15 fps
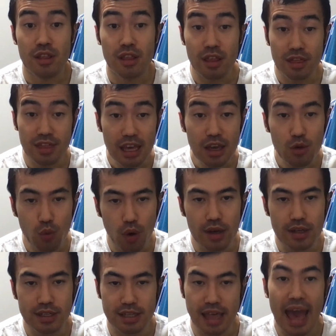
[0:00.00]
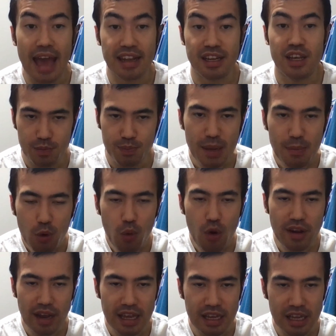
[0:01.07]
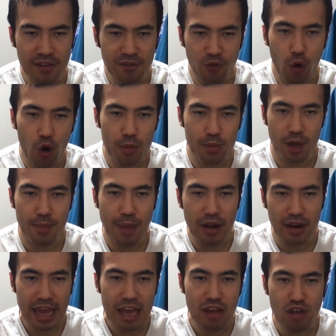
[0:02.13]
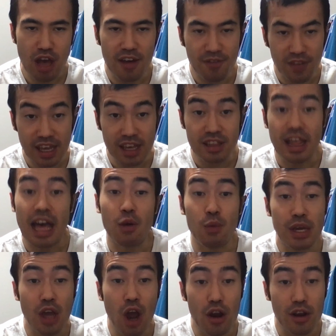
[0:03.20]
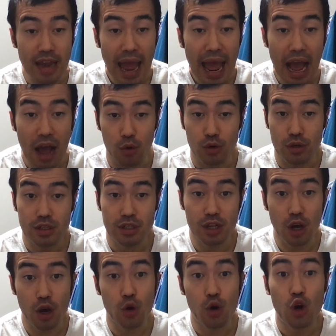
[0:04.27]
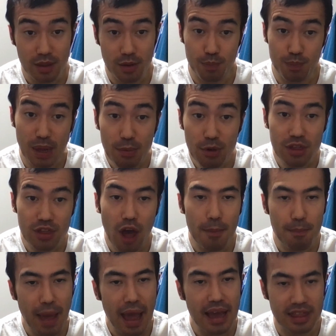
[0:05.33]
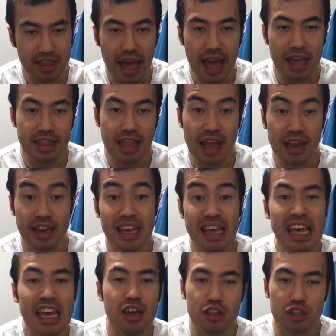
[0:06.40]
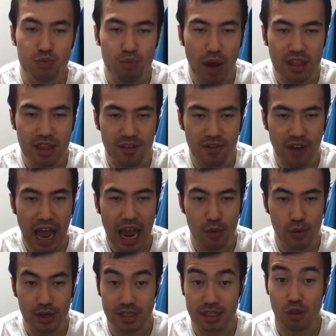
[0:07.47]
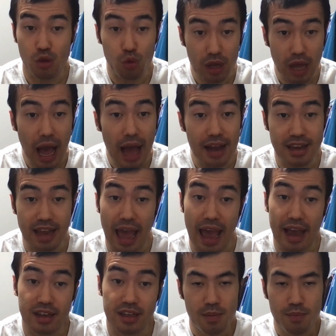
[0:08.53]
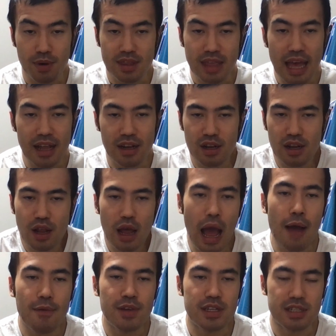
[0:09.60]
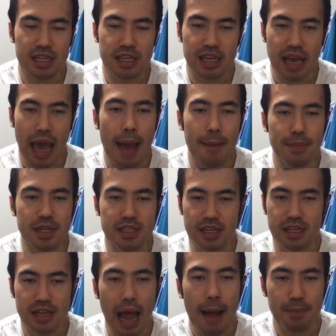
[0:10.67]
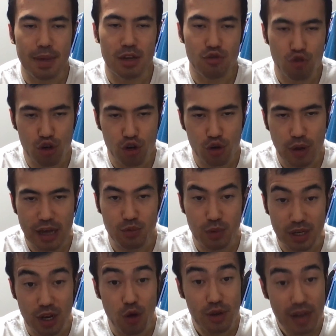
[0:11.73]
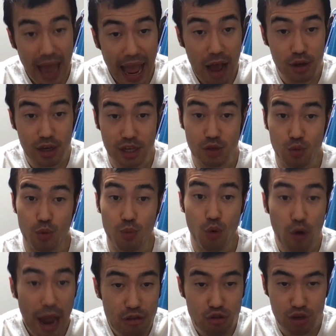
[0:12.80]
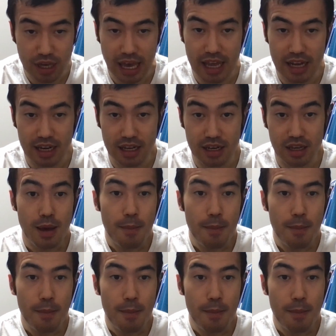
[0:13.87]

The thing was that people weren't informed about HIV like we are now. So people thought back then that he could spread the virus through contact. But that obviously happens to not be true, as we know now, because we're more educated.